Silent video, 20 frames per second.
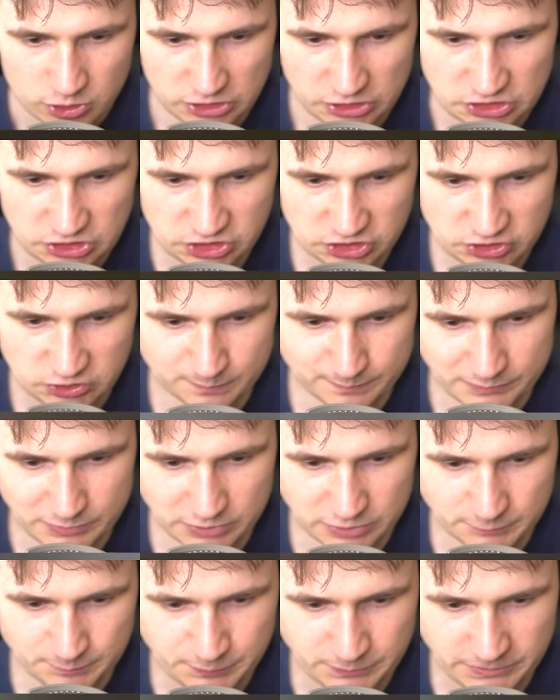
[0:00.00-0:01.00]
It's just
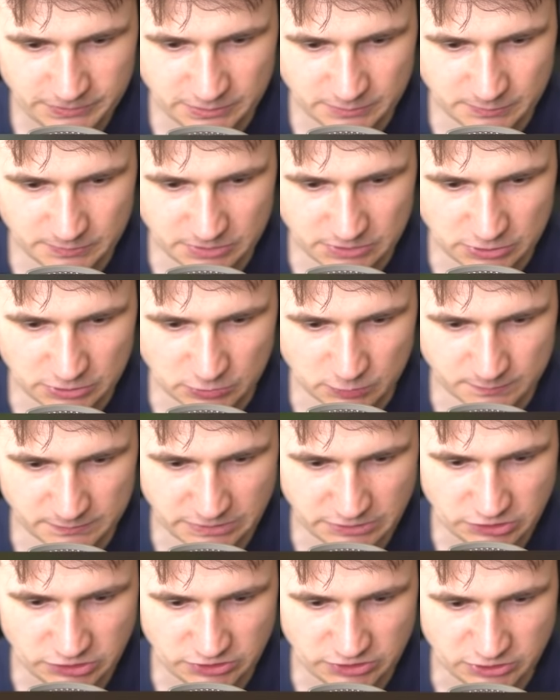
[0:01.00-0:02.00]
more power. Oh
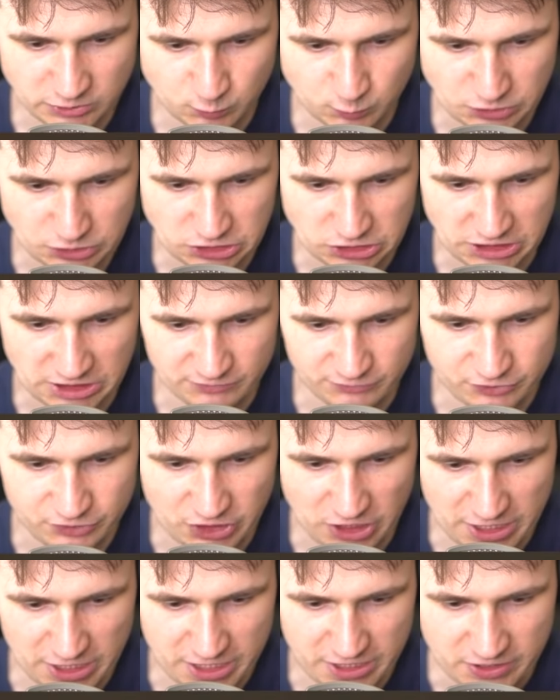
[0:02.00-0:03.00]
my god, we
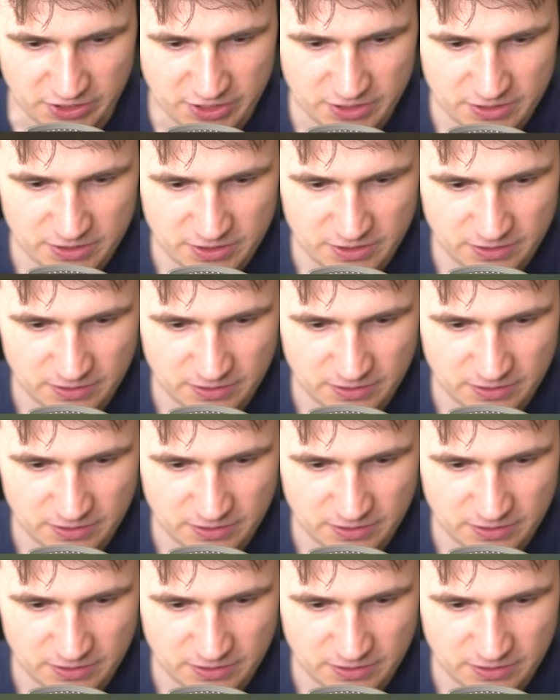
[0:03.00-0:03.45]
have done it.